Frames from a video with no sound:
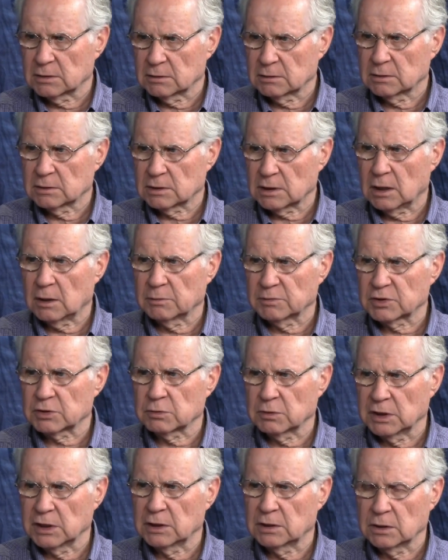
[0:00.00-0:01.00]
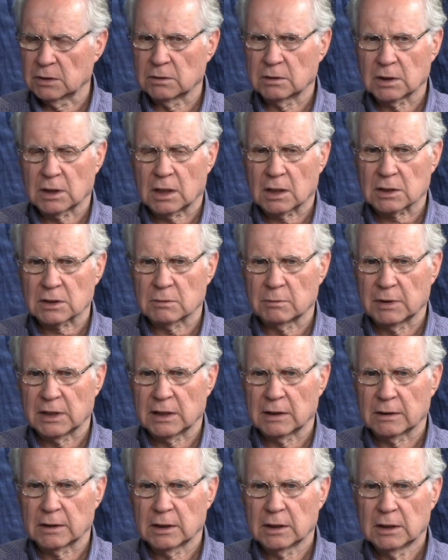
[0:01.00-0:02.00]
Psalms 22 talks
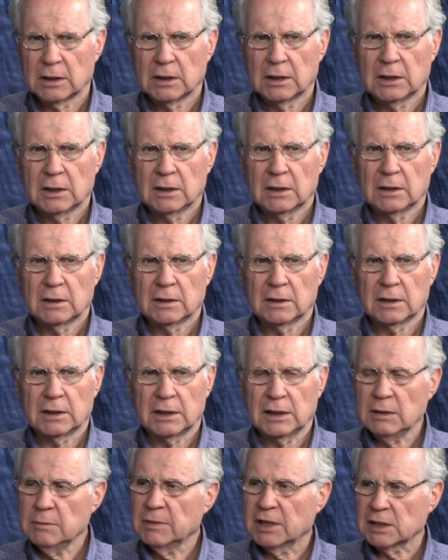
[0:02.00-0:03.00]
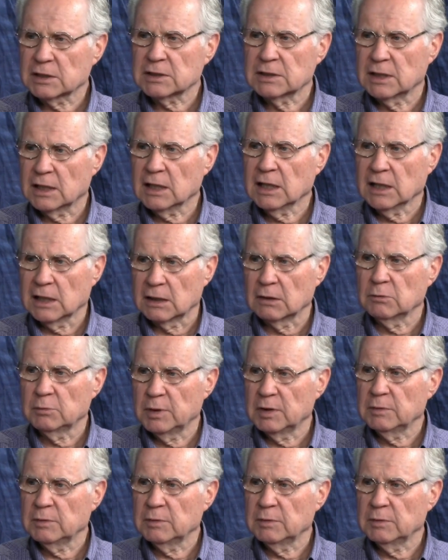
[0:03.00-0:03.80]
about that he must die. He would be